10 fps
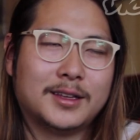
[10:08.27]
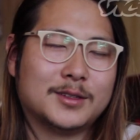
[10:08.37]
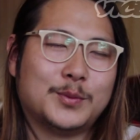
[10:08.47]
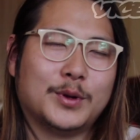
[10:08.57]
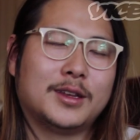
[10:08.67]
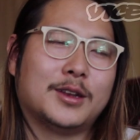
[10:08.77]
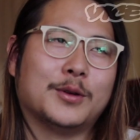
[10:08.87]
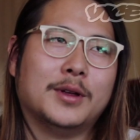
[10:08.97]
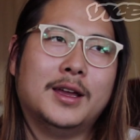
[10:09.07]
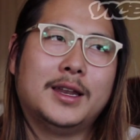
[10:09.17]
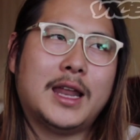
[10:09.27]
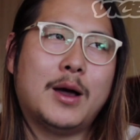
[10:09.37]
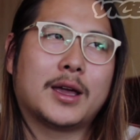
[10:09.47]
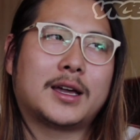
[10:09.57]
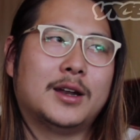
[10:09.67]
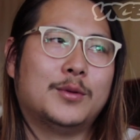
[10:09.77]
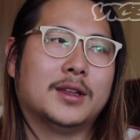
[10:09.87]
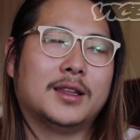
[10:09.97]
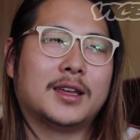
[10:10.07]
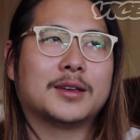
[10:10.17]
is, but you know, now I kinda
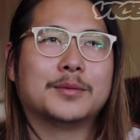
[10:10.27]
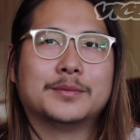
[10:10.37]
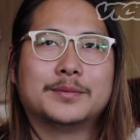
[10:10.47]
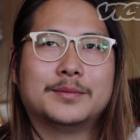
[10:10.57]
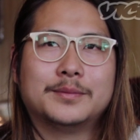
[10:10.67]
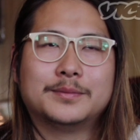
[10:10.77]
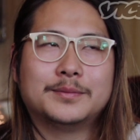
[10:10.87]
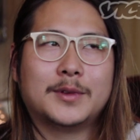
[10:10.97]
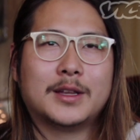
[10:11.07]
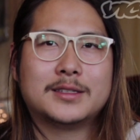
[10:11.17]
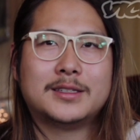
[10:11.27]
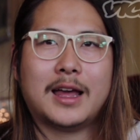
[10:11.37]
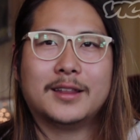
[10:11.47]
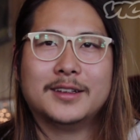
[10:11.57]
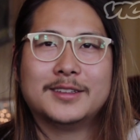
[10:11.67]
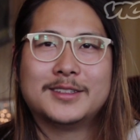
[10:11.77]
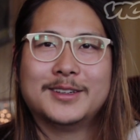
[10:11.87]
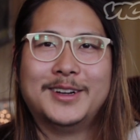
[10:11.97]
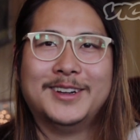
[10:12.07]
want like salads.